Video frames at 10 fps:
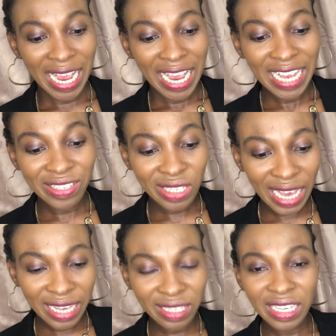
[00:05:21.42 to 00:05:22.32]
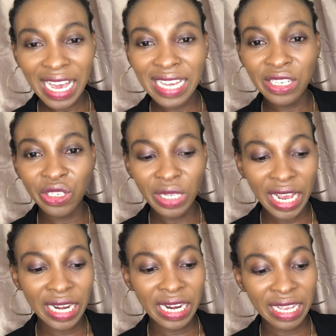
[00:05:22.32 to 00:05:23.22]
It says here
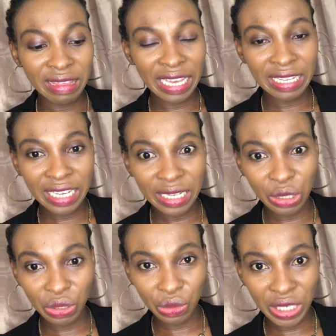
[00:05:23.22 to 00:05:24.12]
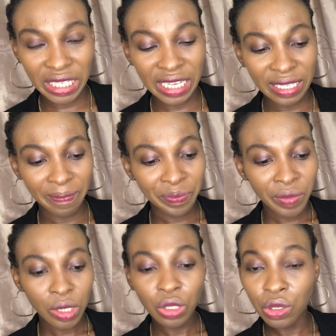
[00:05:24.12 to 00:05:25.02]
in day 32, it says,
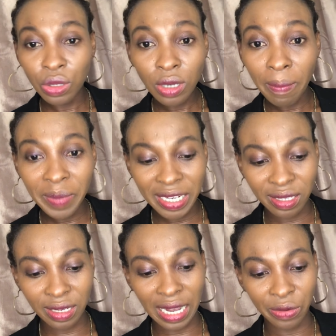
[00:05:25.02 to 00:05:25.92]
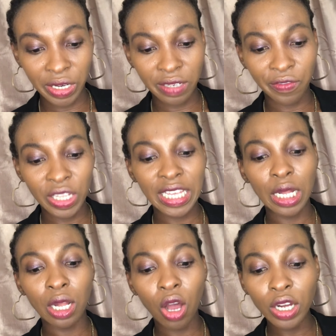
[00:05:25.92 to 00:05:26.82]
do not be discouraged, for the
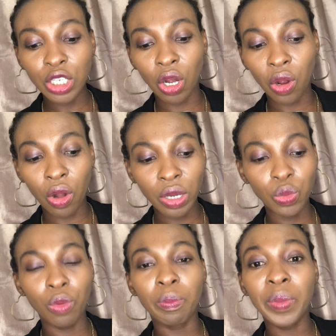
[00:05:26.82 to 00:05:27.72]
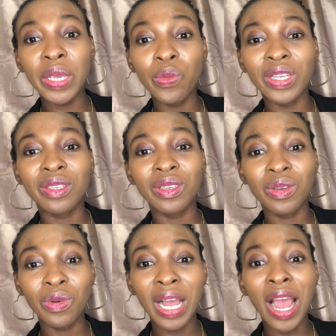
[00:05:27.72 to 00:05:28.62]
Lord your God will be with
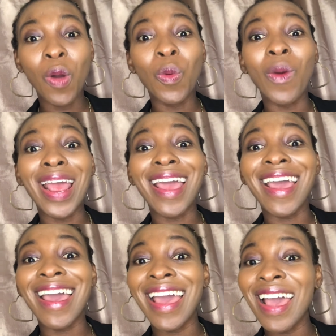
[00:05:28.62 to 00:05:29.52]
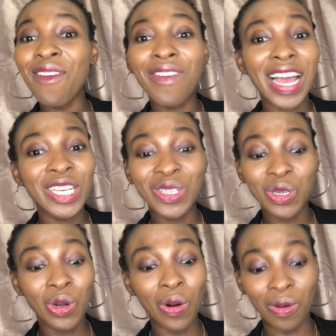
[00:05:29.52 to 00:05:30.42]
you wherever you
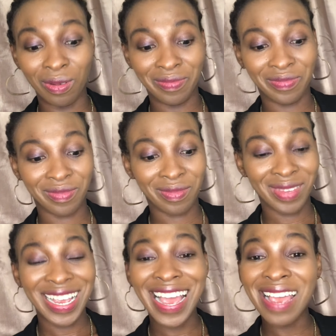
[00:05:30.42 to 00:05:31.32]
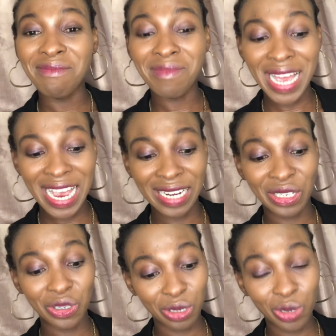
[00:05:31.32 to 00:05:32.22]
go. Amen.
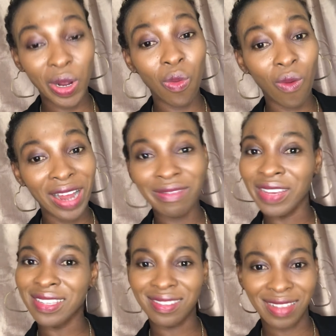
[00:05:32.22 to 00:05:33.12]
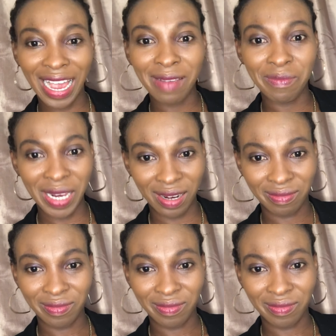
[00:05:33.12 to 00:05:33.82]
Joshua 1 verse 9b.